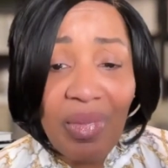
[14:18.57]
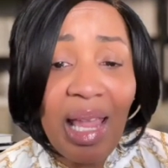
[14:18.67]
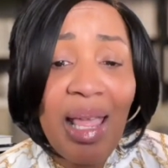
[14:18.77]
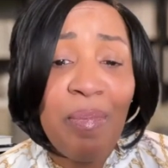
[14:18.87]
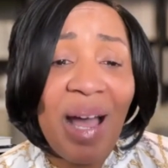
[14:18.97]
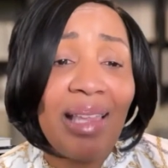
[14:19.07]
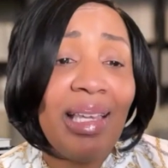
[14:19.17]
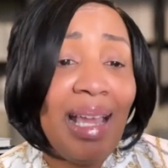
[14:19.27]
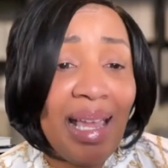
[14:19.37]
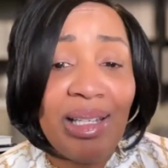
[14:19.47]
And by the
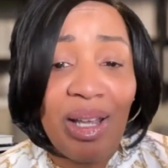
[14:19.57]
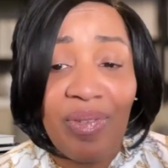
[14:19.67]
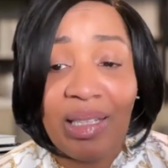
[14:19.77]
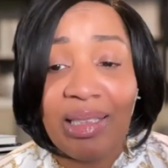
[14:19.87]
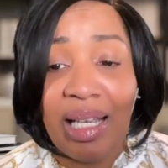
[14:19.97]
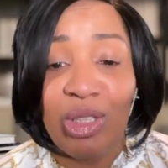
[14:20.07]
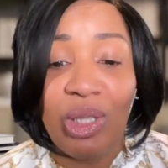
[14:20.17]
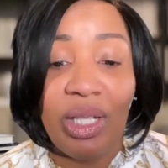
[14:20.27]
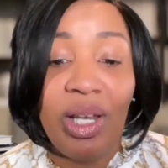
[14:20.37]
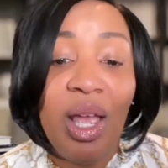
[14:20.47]
end of the
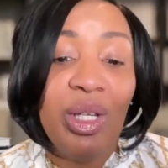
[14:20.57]
session,